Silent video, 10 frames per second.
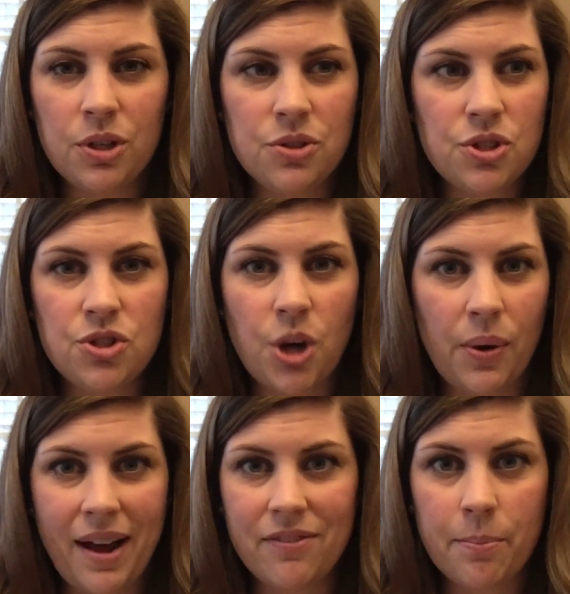just
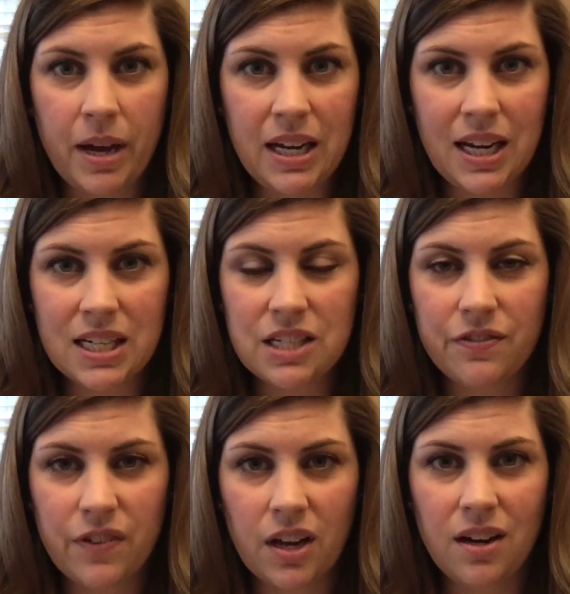don't have the money to
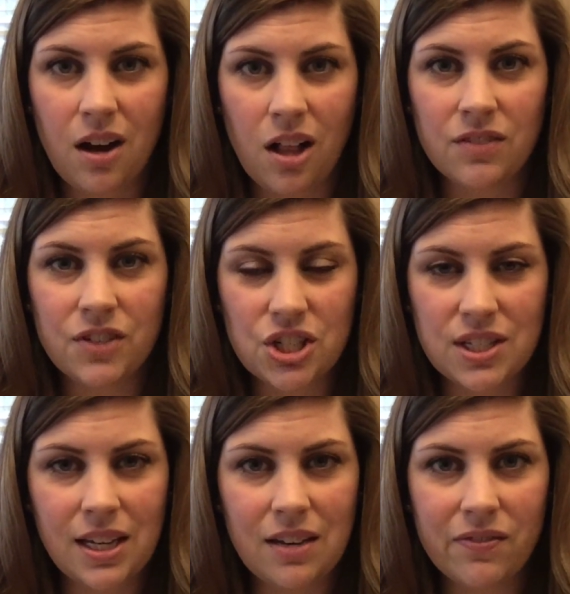fund all of your
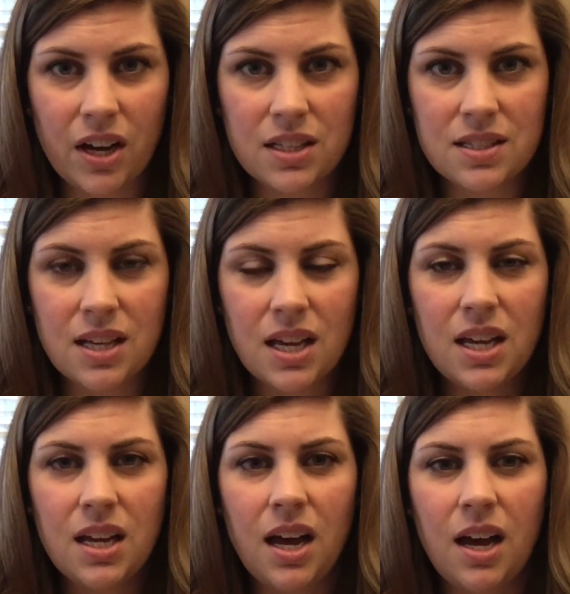sinking funds?
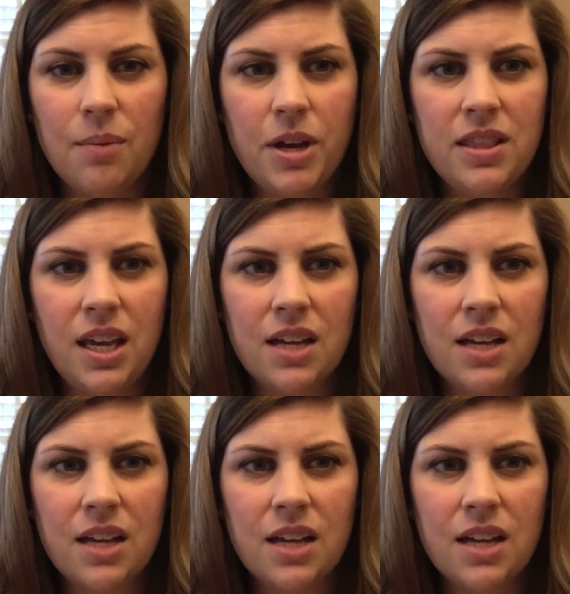And the